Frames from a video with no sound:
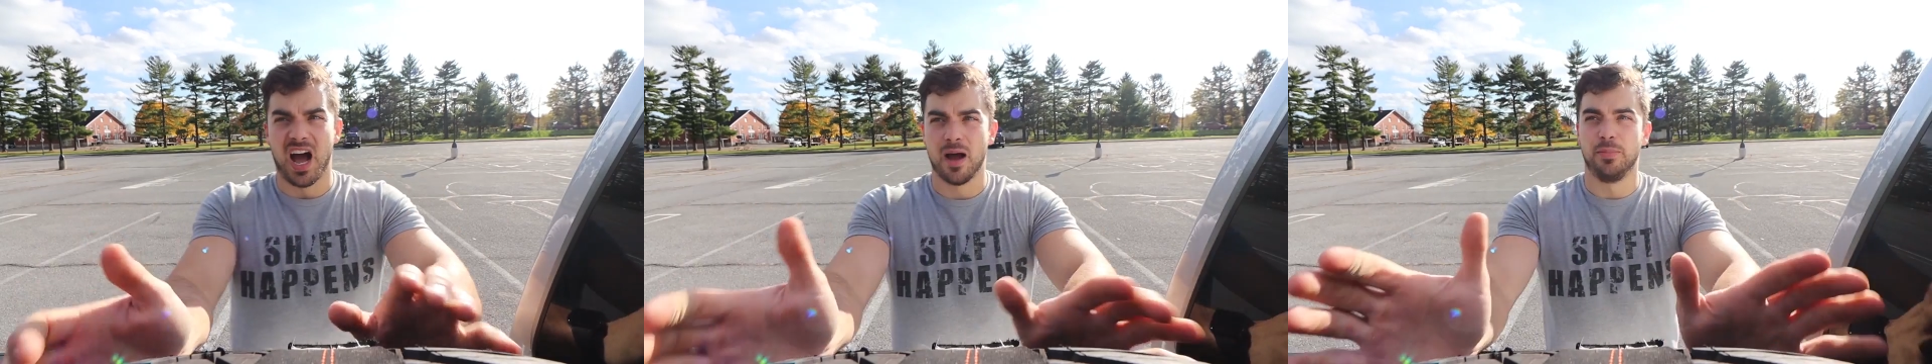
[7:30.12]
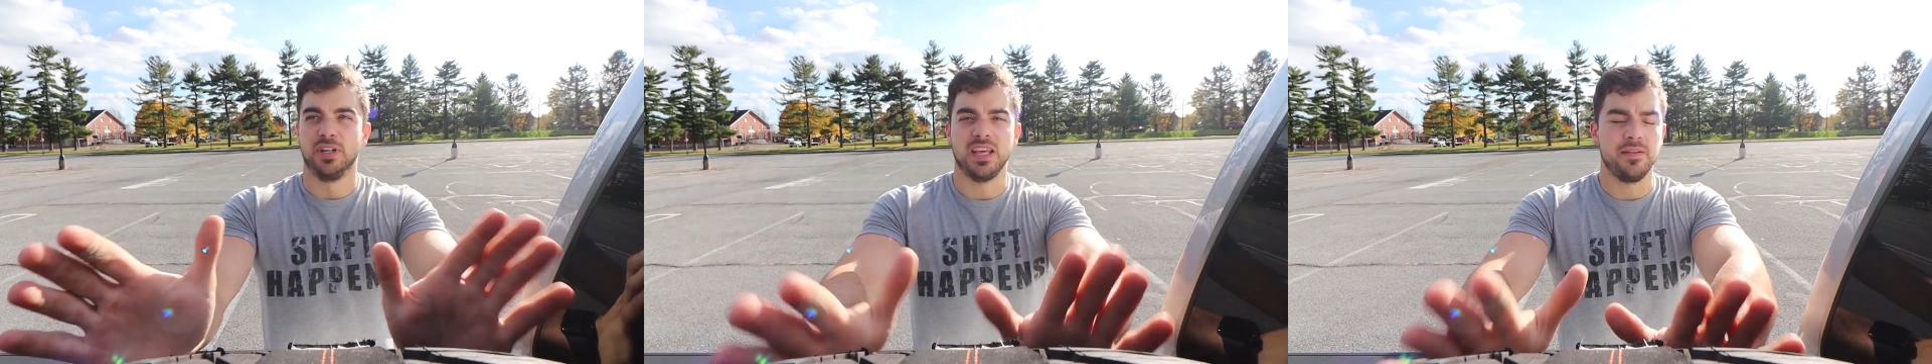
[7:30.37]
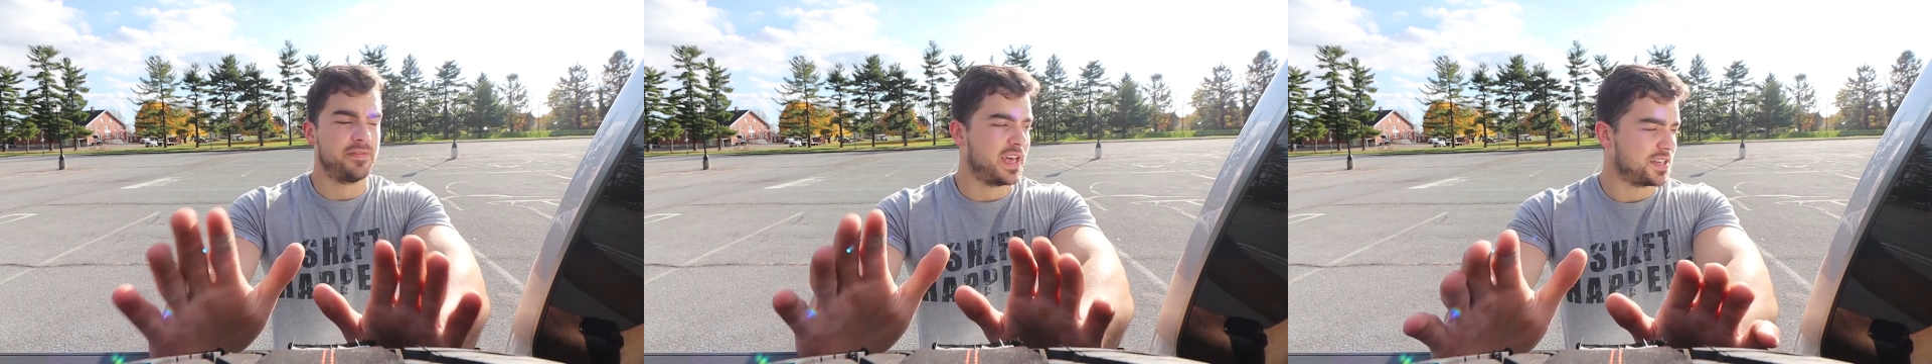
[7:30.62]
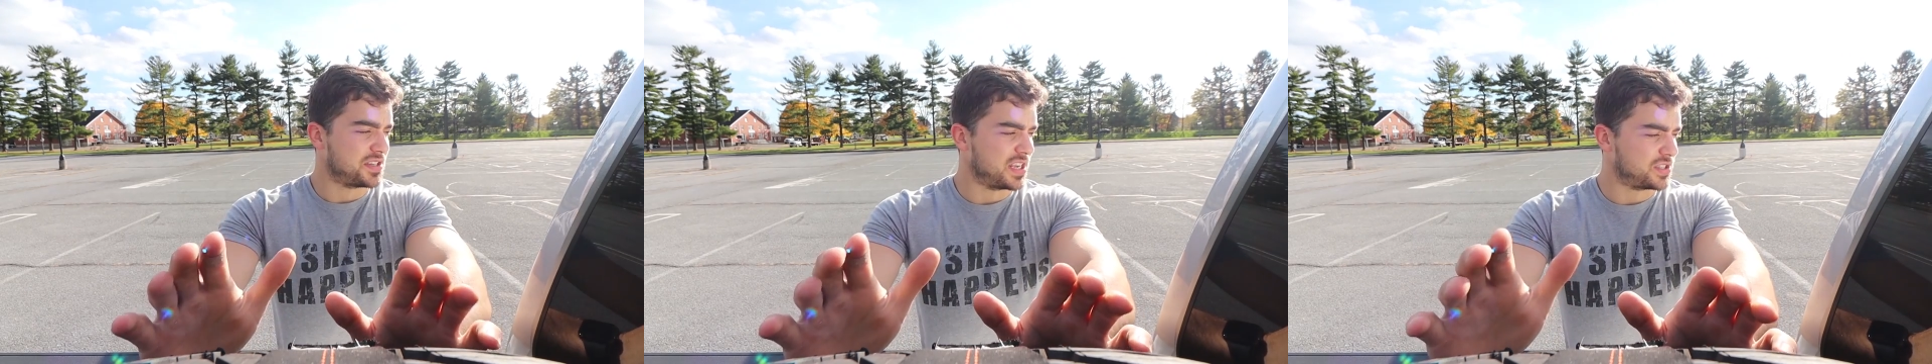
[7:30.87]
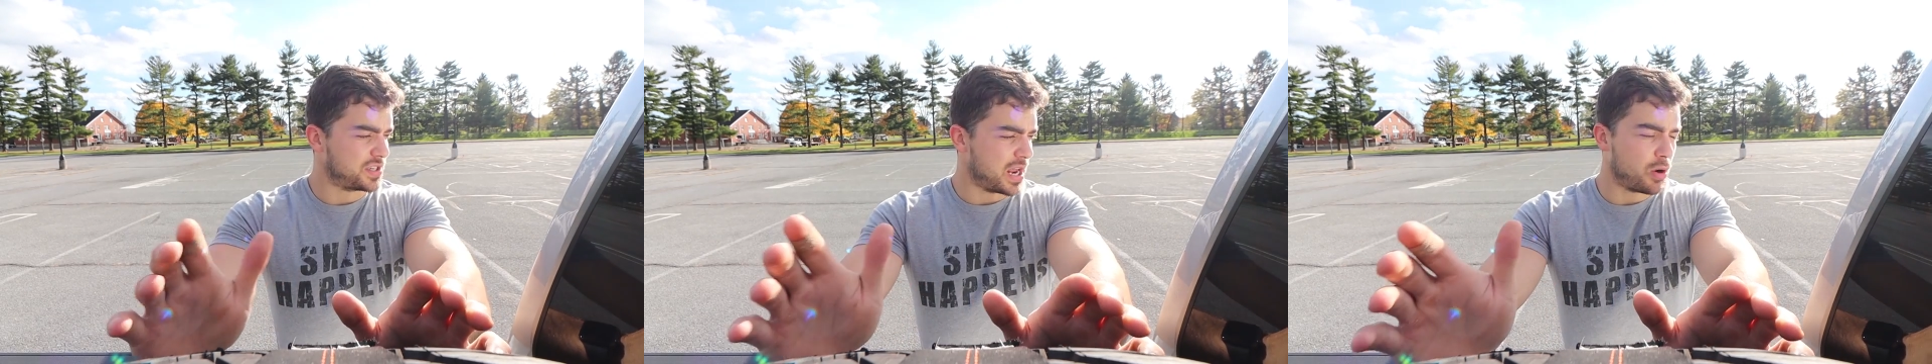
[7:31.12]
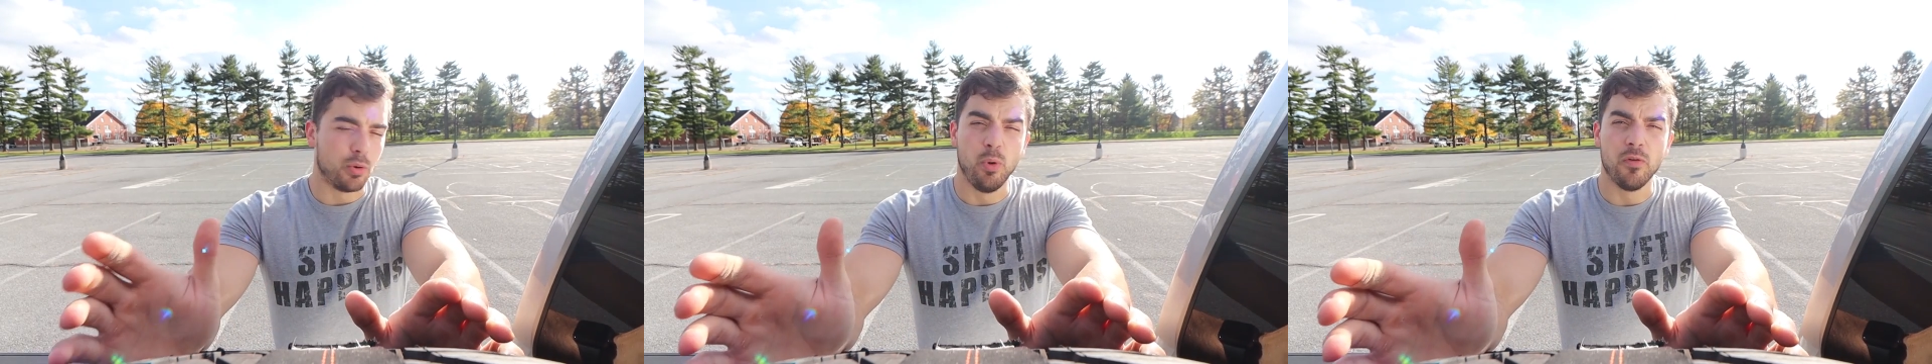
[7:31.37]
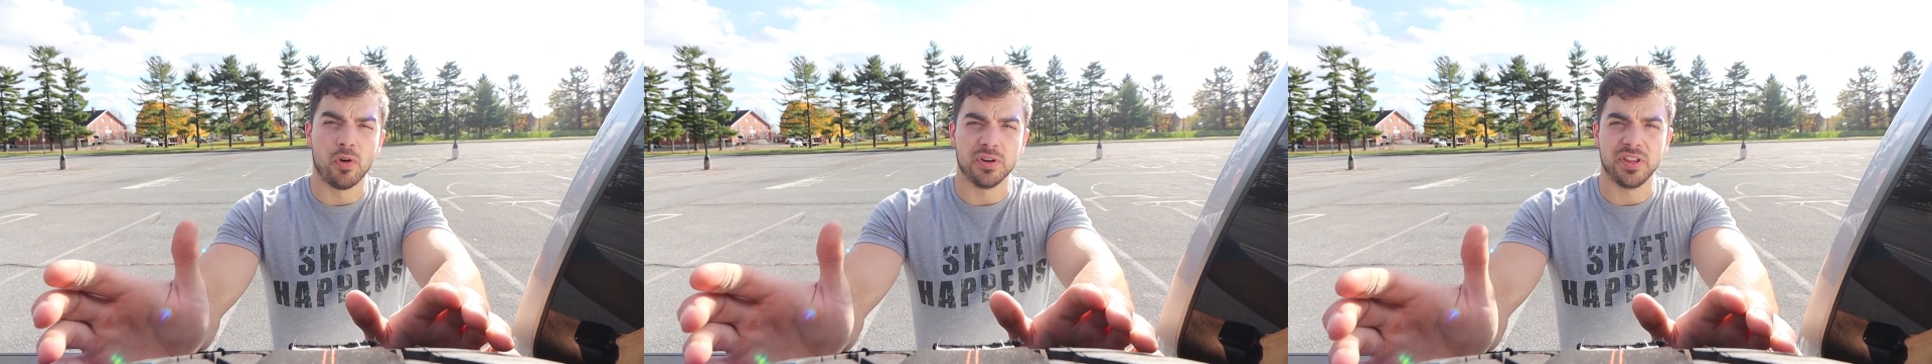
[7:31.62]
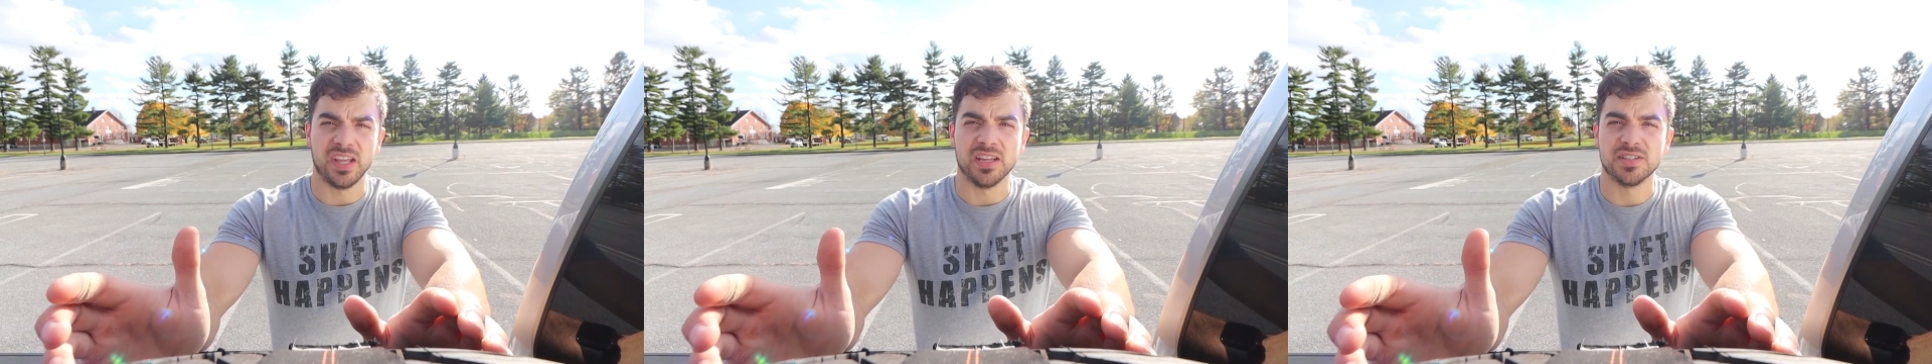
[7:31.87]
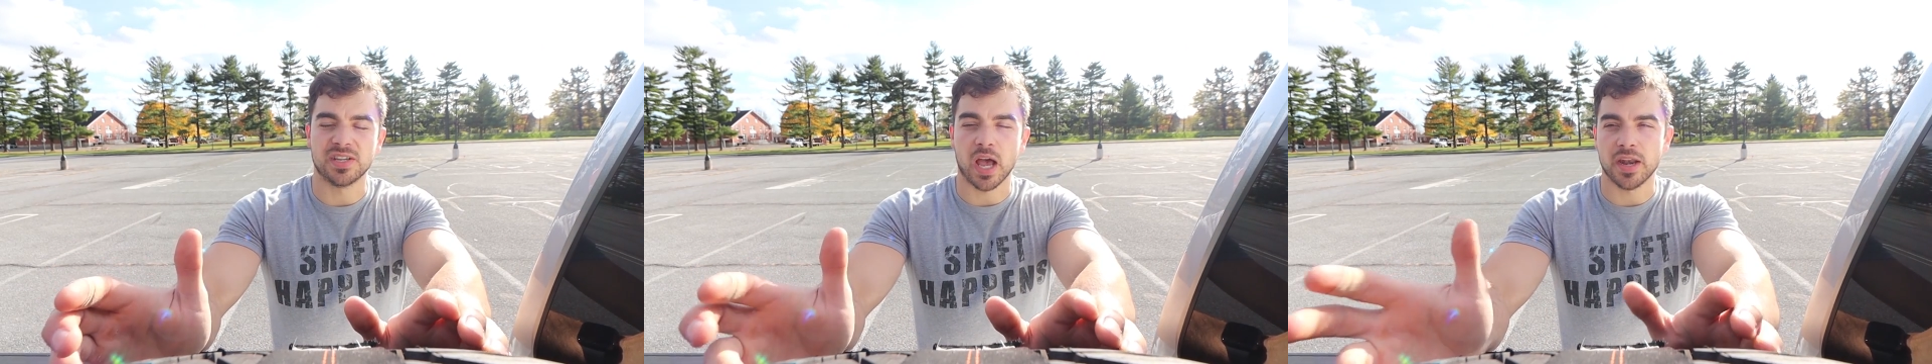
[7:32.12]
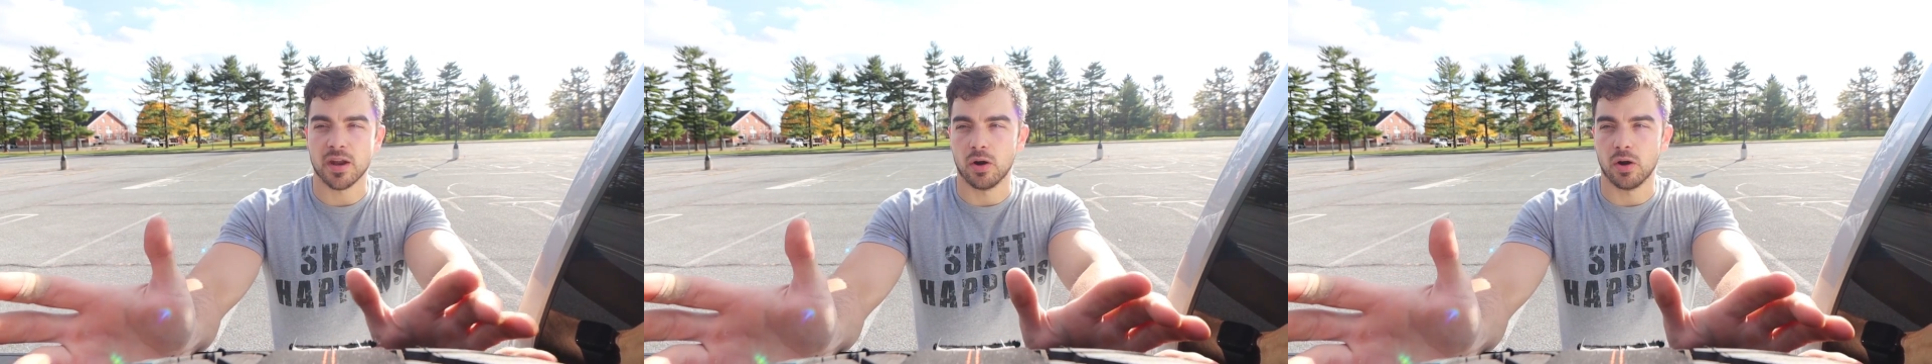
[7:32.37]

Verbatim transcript: I believe that's it. So now we'll move on to the inside.